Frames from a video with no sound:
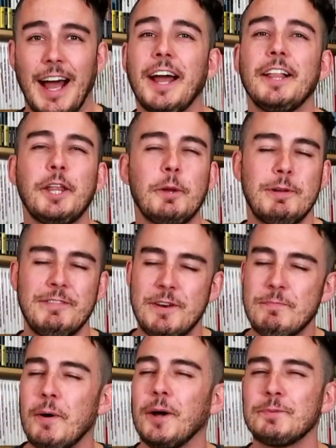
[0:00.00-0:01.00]
a little bit of an
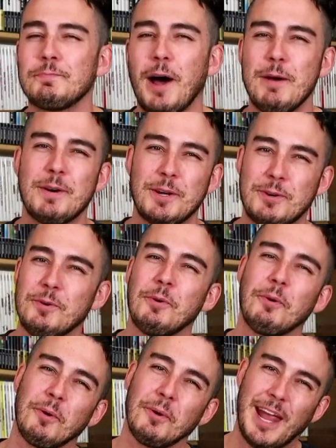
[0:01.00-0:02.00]
impulse buy, but a cool
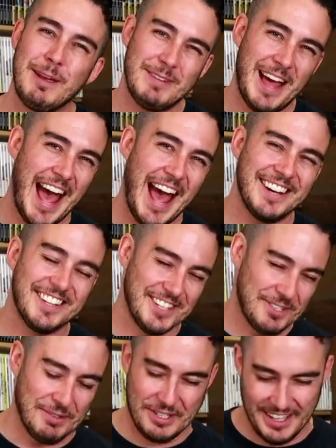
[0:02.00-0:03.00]
horror game to add to the
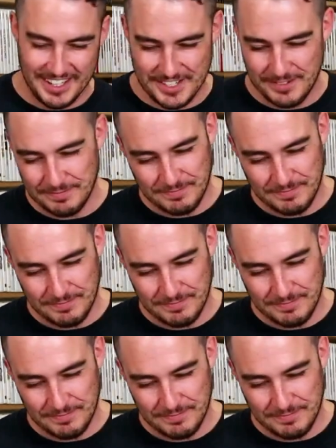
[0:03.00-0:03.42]
Switch collection.